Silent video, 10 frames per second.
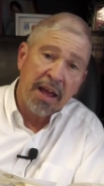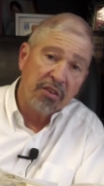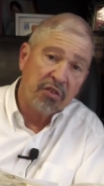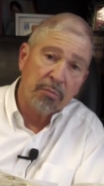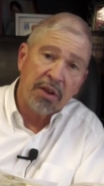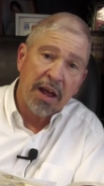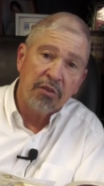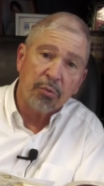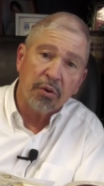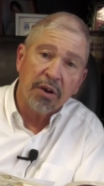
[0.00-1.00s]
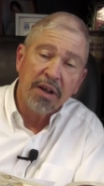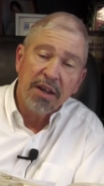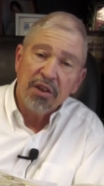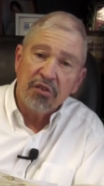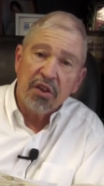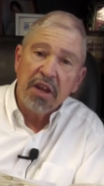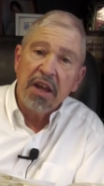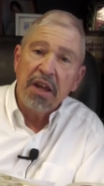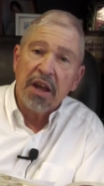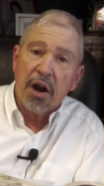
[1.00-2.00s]
Sometimes we're
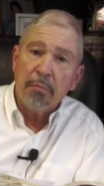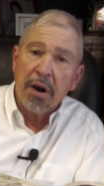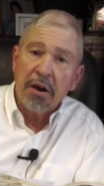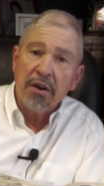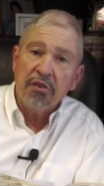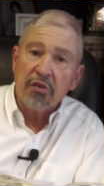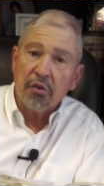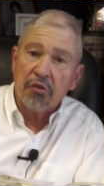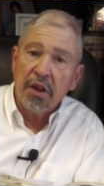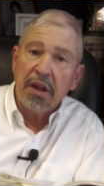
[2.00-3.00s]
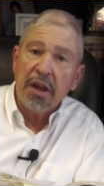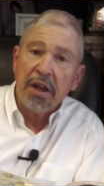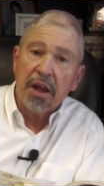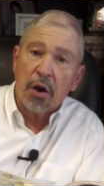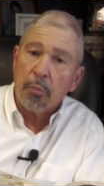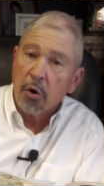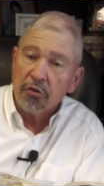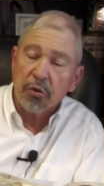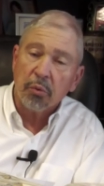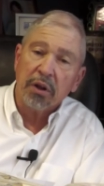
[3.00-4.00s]
sinking in our marriages or sinking in our
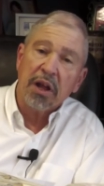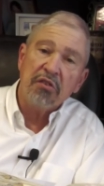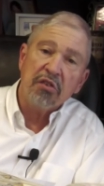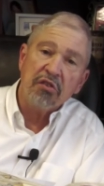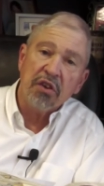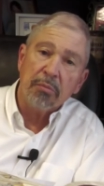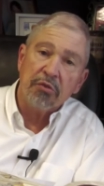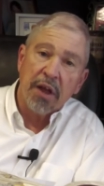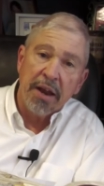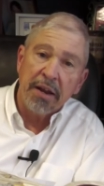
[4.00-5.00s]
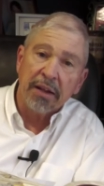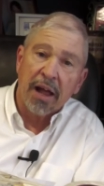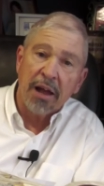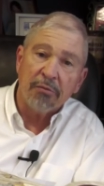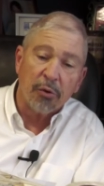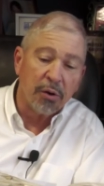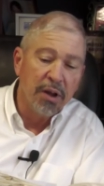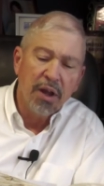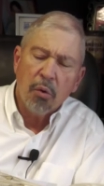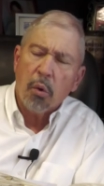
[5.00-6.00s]
personal relationships, dating life, or
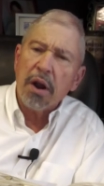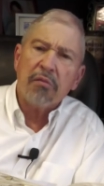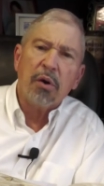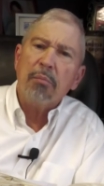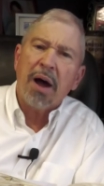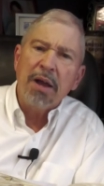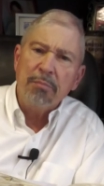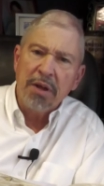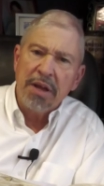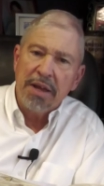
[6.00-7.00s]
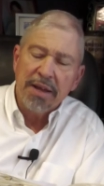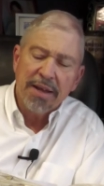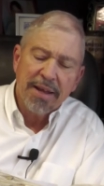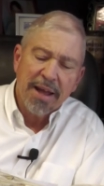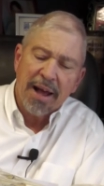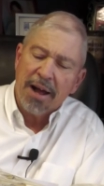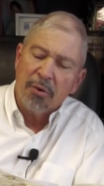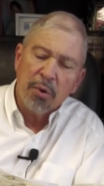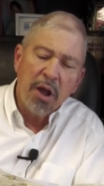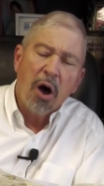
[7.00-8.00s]
whatever it might be.
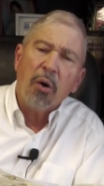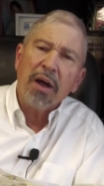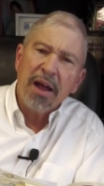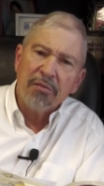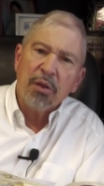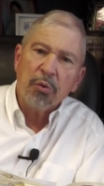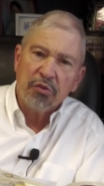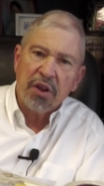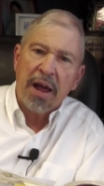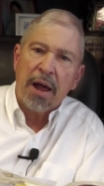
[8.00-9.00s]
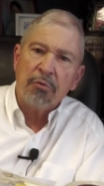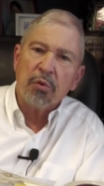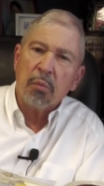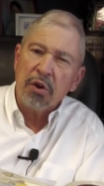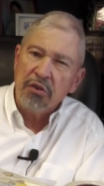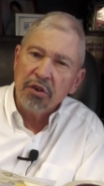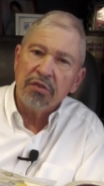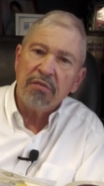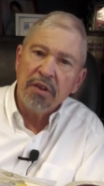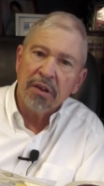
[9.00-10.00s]
We all have those times when we
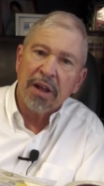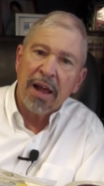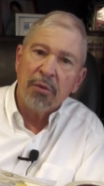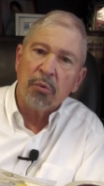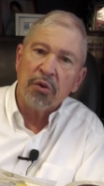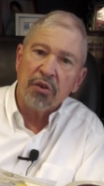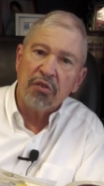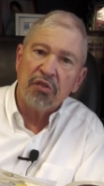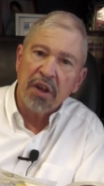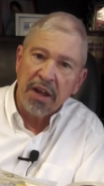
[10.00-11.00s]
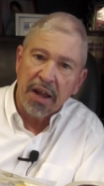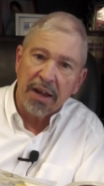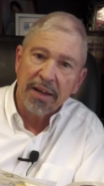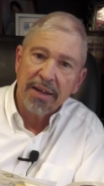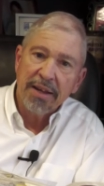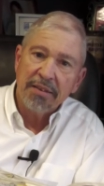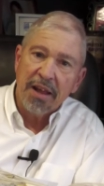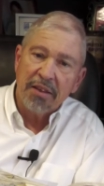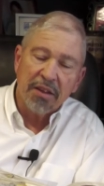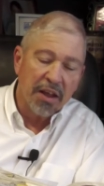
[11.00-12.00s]
just feel like we're just sinking,
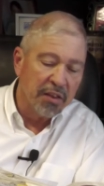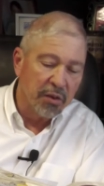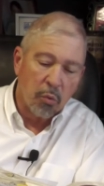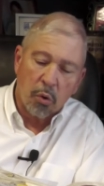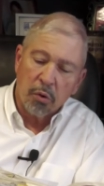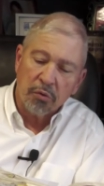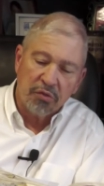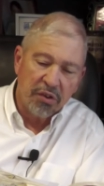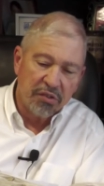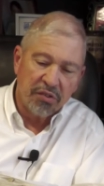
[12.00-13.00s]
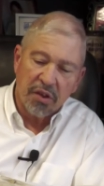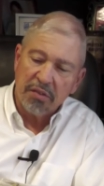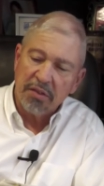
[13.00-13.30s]
that the world's just